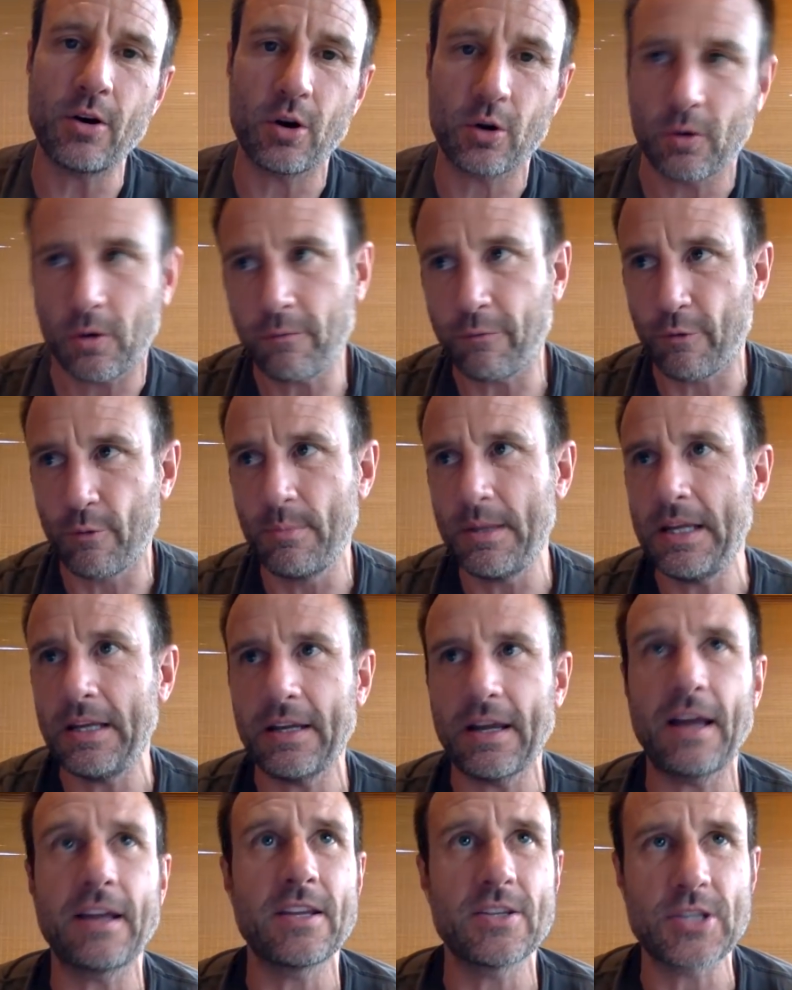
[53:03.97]
know. For
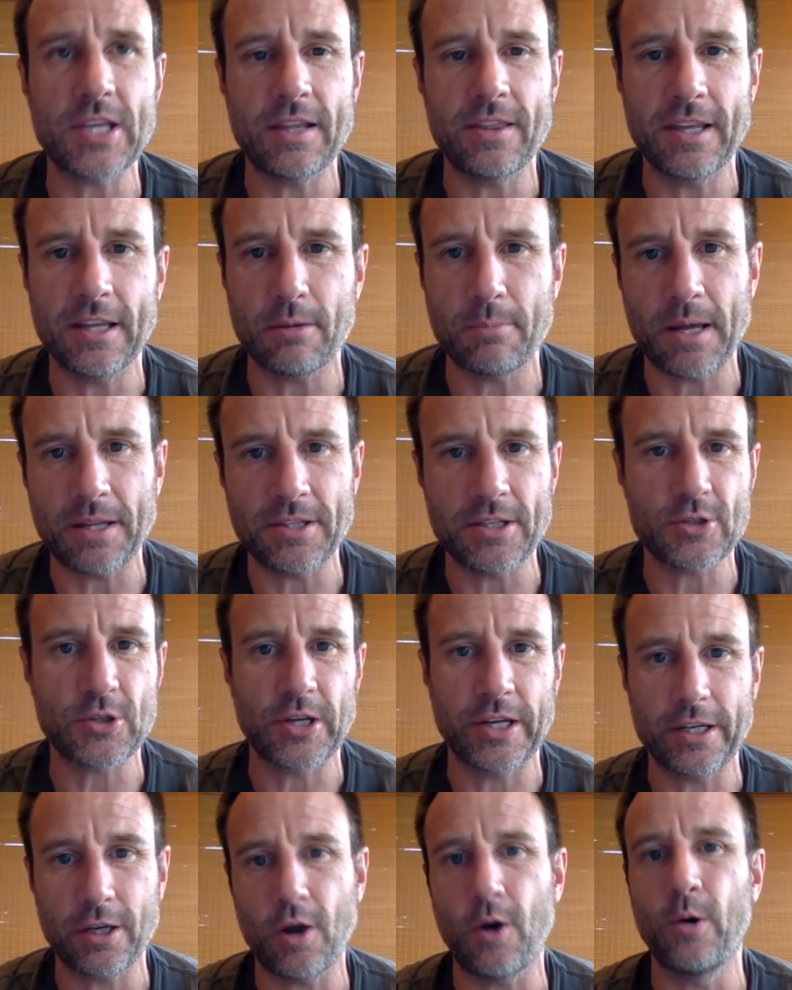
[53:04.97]
me, I guess I think about this
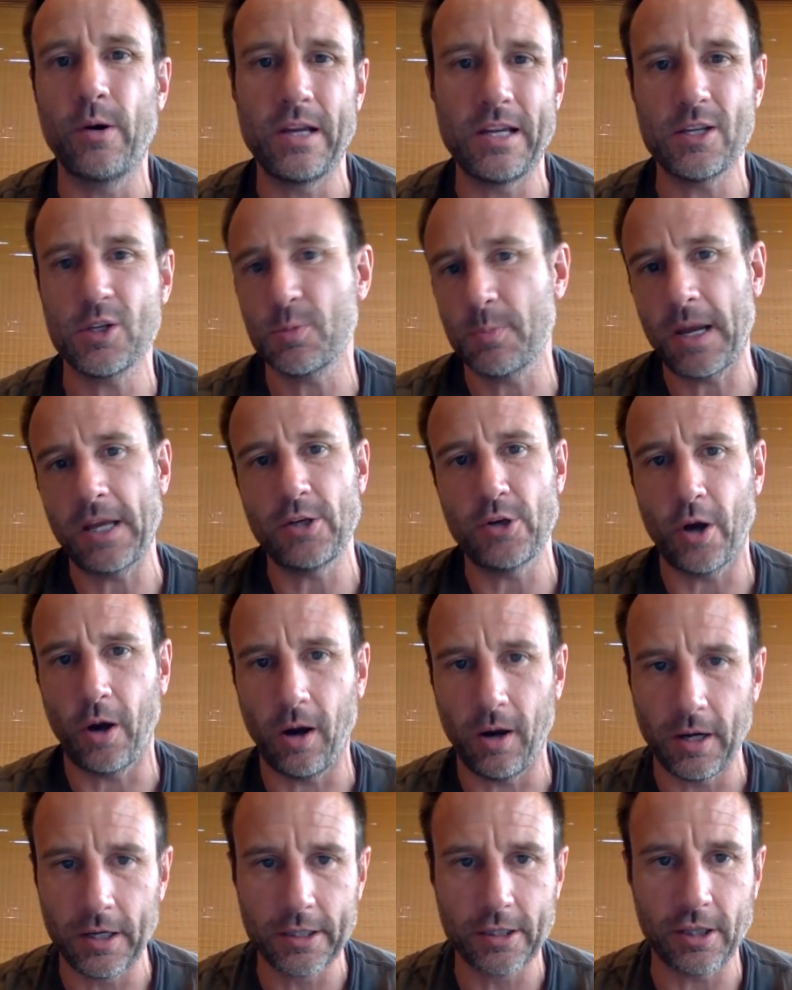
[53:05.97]
like Koa is my
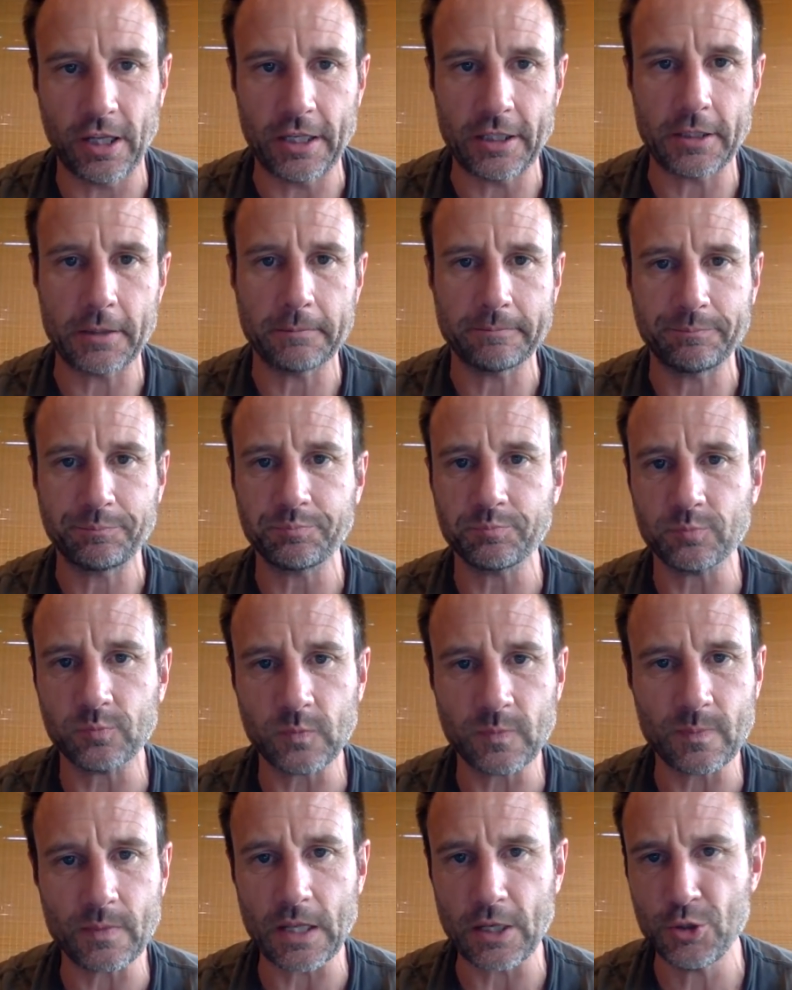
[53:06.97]
dog. Like
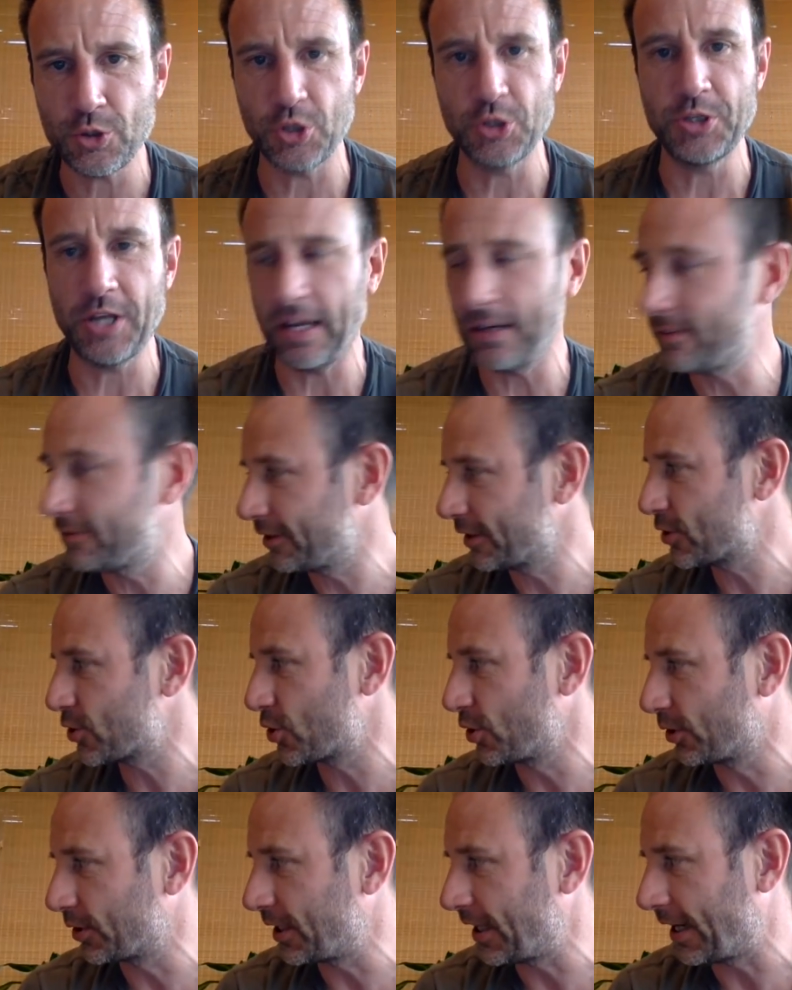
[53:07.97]
she's not a
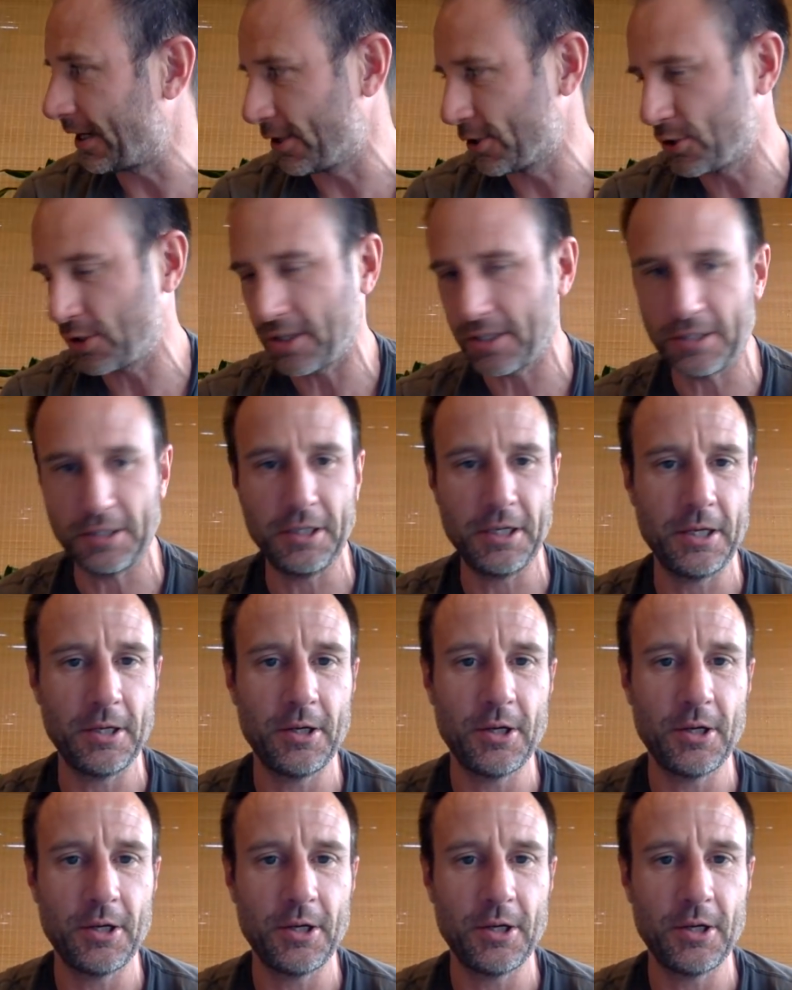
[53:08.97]
fictional character.